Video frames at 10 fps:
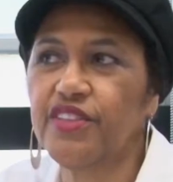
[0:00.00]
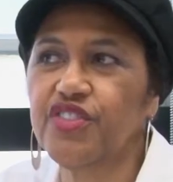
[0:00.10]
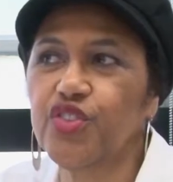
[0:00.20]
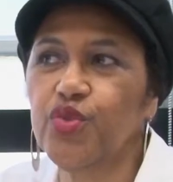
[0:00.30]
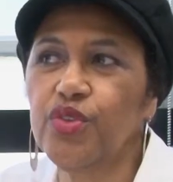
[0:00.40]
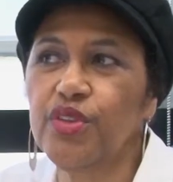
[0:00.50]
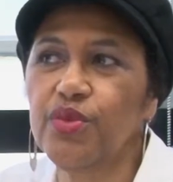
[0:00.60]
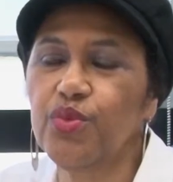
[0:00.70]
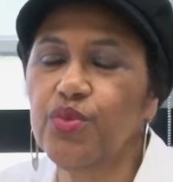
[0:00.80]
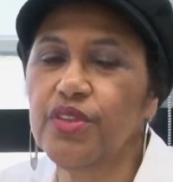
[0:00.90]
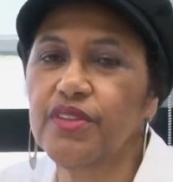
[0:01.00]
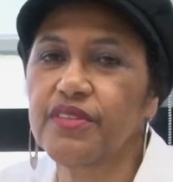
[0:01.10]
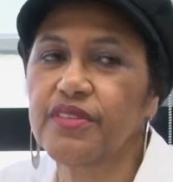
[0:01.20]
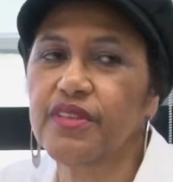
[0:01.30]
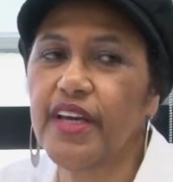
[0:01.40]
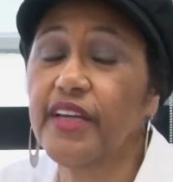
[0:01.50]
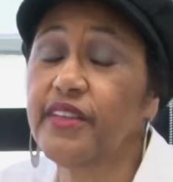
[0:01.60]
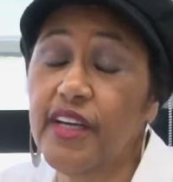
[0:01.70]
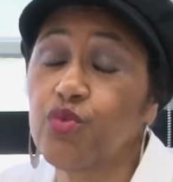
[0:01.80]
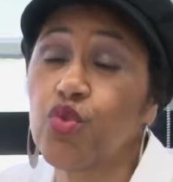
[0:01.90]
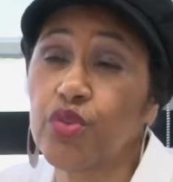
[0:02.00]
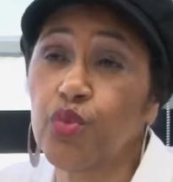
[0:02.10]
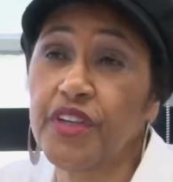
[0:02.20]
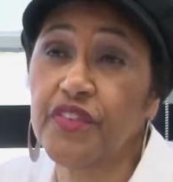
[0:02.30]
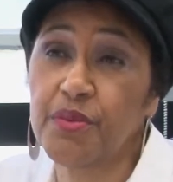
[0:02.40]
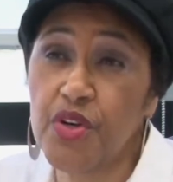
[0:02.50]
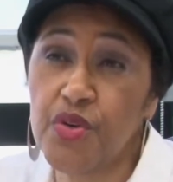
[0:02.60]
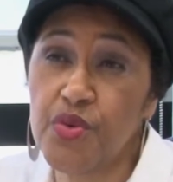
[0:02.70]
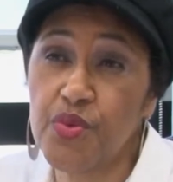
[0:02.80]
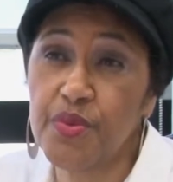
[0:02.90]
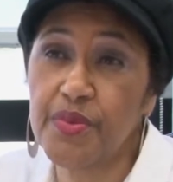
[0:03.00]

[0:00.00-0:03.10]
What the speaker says: student had run away from home,